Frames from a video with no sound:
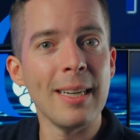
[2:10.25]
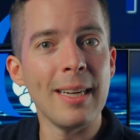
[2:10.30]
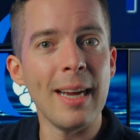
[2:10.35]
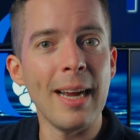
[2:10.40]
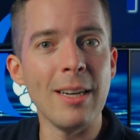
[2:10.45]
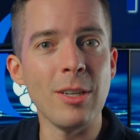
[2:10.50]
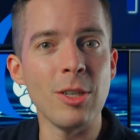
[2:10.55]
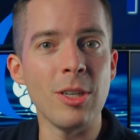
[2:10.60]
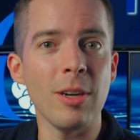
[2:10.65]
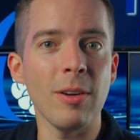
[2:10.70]

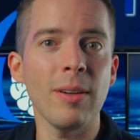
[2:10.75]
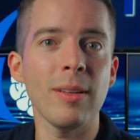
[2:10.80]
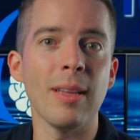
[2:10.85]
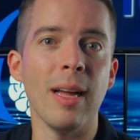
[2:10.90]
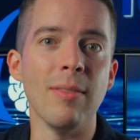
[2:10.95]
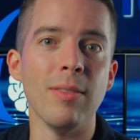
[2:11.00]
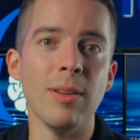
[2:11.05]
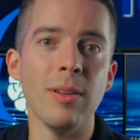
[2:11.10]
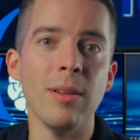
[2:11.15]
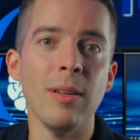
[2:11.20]
engineering
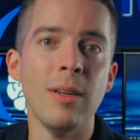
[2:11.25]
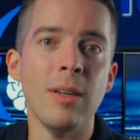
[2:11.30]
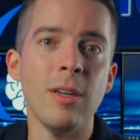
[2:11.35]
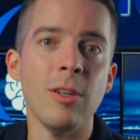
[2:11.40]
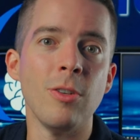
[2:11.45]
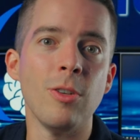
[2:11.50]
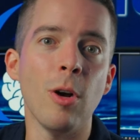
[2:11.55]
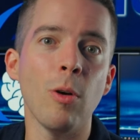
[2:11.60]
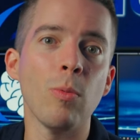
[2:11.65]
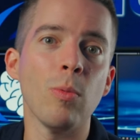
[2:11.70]
level
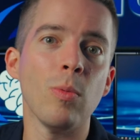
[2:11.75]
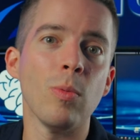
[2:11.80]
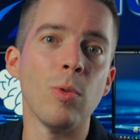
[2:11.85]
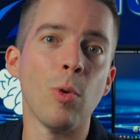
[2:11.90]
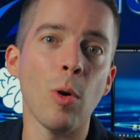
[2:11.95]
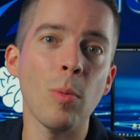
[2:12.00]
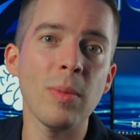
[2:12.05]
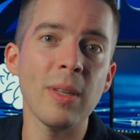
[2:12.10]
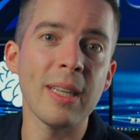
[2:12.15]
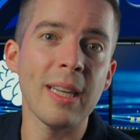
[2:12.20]
don't
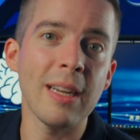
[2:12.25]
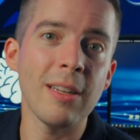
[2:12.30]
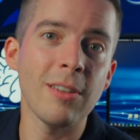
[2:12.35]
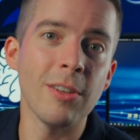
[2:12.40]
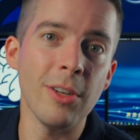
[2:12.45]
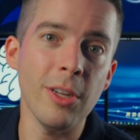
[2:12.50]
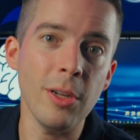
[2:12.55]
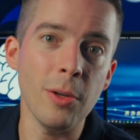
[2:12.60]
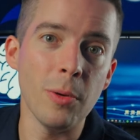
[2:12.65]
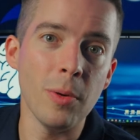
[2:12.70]
normally get to
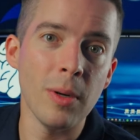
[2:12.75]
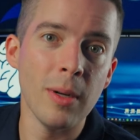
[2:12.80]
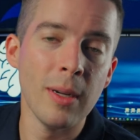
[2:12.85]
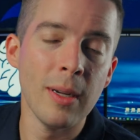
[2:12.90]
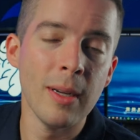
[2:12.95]
do.